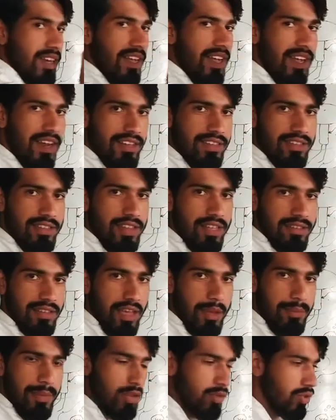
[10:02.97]
the same pathogen
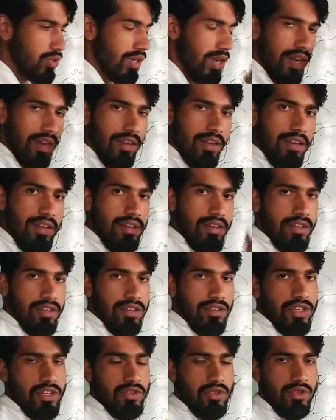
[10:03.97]
and destroy
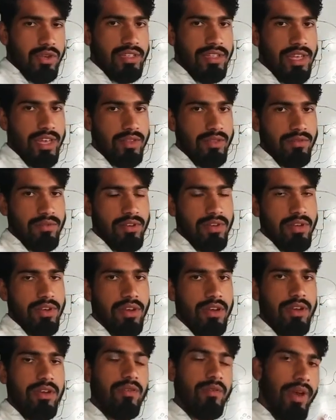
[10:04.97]
the
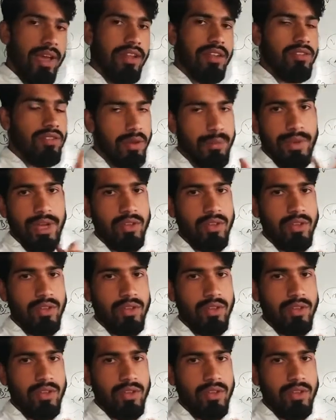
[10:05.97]
virus or pathogen.